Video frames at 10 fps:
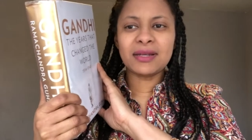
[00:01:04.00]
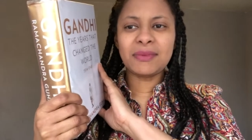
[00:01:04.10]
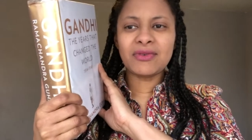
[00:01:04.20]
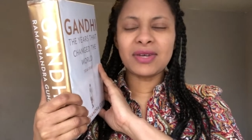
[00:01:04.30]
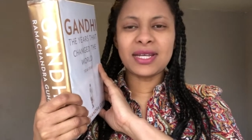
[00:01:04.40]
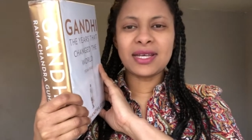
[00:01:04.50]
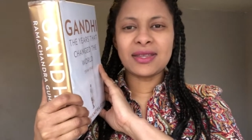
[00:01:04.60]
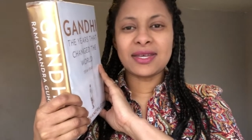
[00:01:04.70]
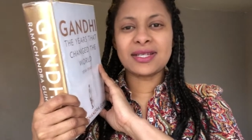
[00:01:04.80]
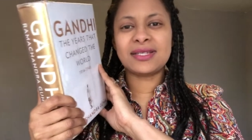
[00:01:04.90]
to be reading
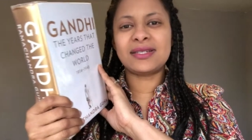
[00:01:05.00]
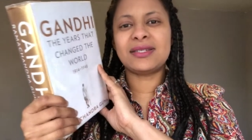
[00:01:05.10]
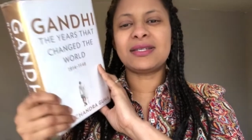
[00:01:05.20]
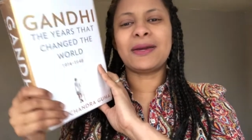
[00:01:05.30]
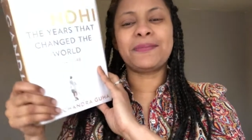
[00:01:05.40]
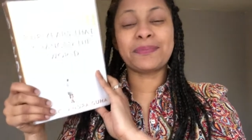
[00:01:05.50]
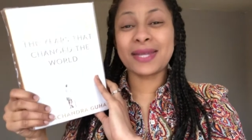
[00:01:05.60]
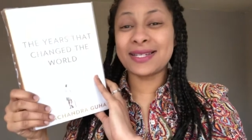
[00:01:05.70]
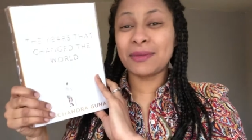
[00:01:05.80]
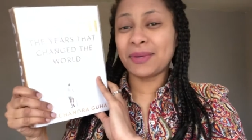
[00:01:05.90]
this
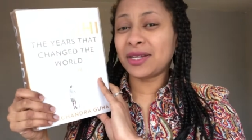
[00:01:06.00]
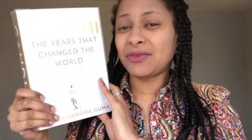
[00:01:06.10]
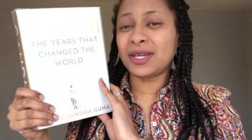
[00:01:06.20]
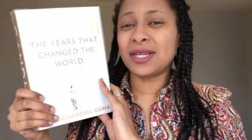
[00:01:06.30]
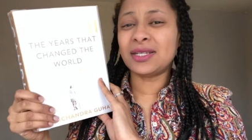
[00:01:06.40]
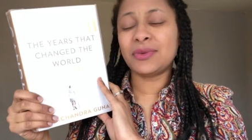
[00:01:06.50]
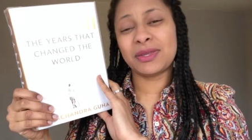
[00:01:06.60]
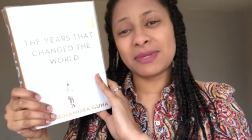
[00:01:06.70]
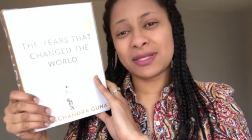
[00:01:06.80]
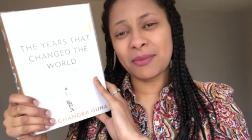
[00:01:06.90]
as a buddy read
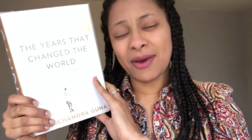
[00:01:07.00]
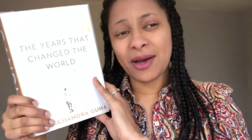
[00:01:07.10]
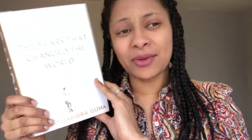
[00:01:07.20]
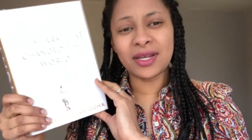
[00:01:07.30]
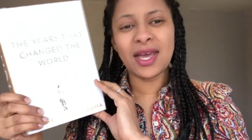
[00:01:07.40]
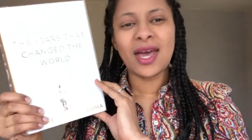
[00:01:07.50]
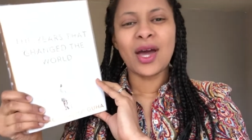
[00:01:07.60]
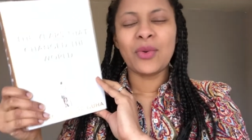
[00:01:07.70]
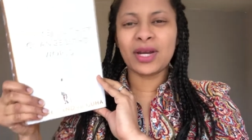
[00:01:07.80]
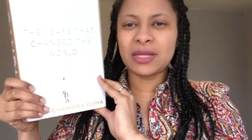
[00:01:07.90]
with Mr. Brown.
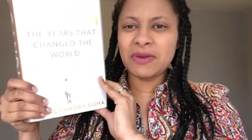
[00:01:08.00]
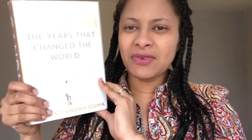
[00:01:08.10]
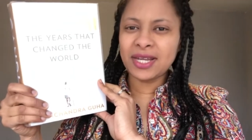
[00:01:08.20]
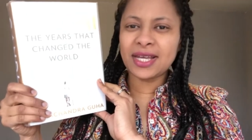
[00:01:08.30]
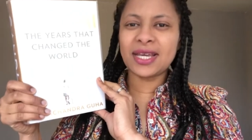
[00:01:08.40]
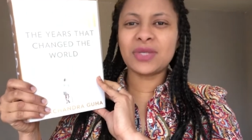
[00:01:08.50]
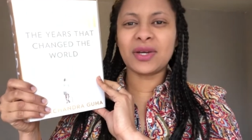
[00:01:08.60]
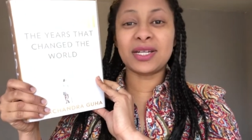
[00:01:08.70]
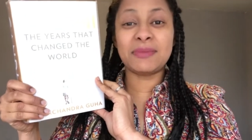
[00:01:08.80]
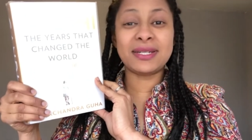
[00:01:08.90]
We're going to be reading it. We're
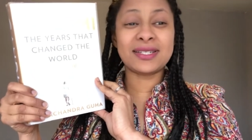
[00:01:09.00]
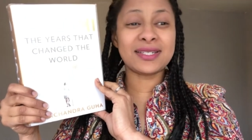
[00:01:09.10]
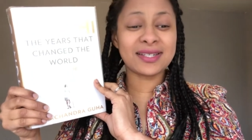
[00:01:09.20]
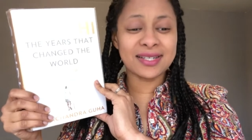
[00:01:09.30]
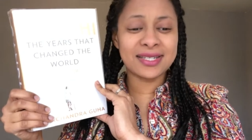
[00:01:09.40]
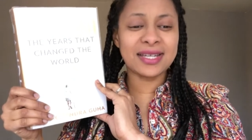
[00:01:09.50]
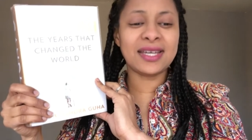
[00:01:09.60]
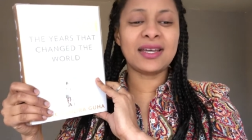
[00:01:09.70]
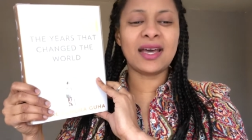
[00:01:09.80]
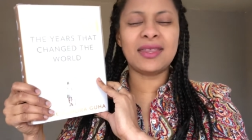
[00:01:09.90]
going to be
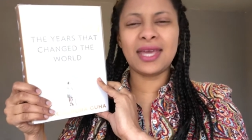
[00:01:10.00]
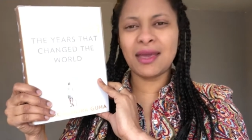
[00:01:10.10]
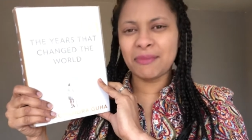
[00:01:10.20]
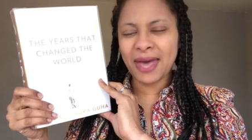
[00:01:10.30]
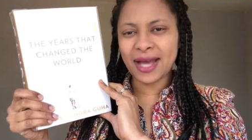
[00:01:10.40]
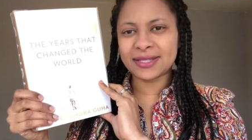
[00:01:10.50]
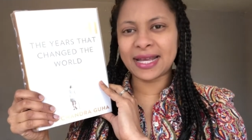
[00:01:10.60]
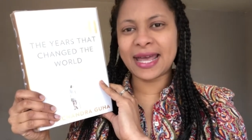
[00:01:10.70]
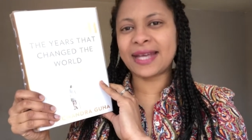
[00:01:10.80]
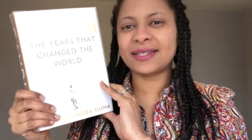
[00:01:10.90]
discussing the impact
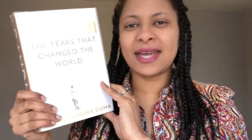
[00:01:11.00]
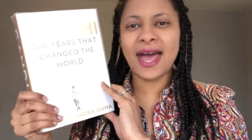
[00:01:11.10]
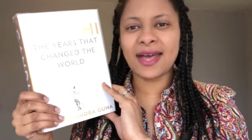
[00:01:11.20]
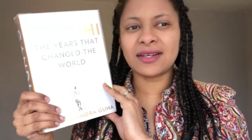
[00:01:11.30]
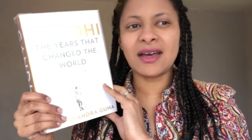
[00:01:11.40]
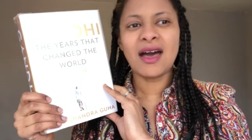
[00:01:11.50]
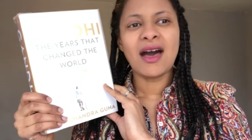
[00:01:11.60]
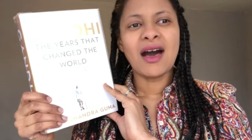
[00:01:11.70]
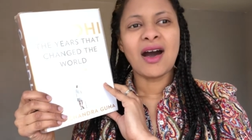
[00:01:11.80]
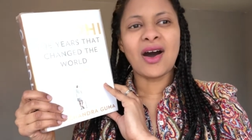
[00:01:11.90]
that Gandhi had
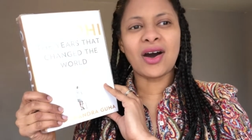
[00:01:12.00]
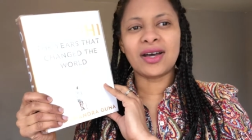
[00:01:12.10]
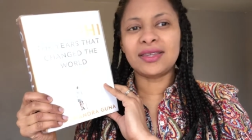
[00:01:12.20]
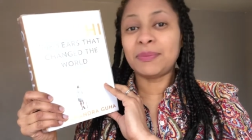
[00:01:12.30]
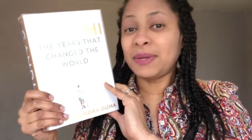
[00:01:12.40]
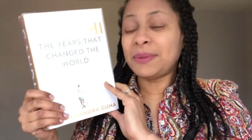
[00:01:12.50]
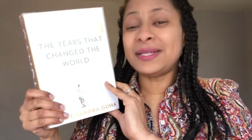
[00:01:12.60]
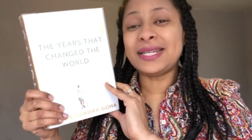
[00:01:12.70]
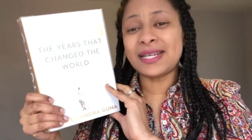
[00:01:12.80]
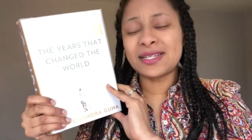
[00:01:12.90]
on the people
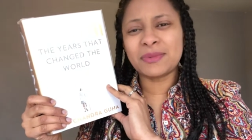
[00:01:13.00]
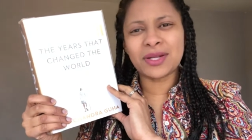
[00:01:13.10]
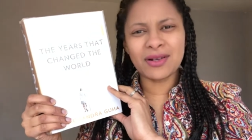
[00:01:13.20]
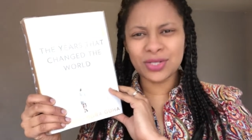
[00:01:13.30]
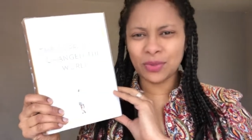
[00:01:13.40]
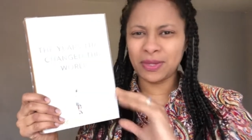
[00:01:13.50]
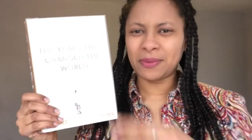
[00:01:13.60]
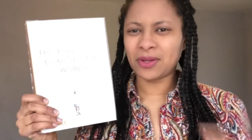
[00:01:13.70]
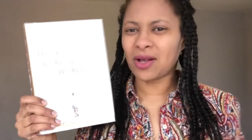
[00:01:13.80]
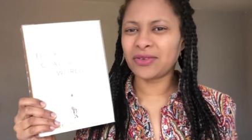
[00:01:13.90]
in India, but also
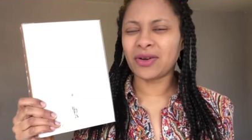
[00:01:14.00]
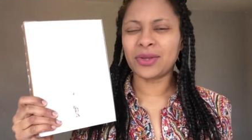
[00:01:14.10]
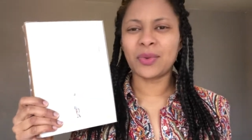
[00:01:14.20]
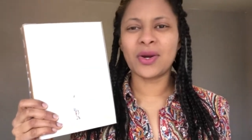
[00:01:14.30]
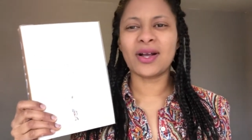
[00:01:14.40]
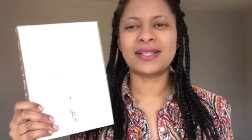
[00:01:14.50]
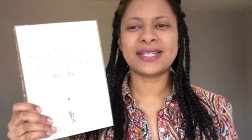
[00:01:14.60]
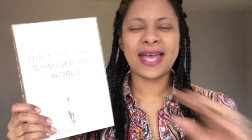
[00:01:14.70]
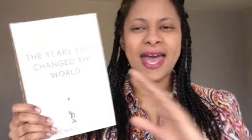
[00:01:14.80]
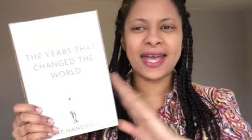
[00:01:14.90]
people all around the world.
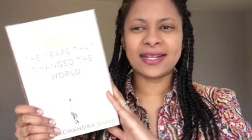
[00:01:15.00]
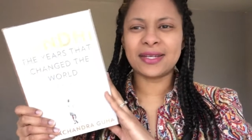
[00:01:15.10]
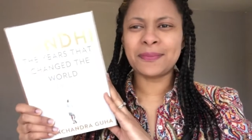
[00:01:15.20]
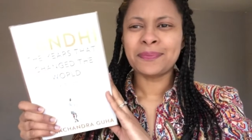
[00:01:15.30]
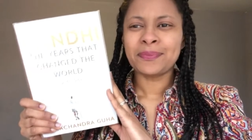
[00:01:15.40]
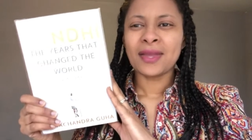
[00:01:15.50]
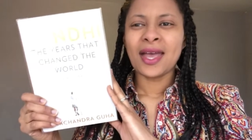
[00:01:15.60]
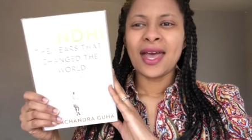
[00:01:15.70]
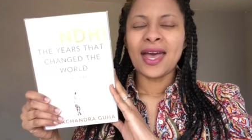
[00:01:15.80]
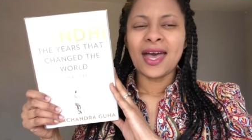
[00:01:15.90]
And...
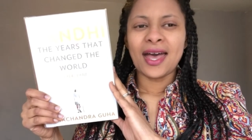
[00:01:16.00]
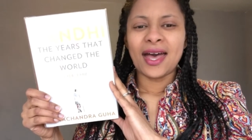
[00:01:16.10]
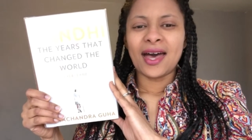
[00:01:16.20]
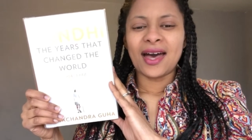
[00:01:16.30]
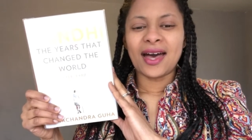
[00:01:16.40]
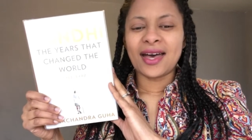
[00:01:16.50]
Uh,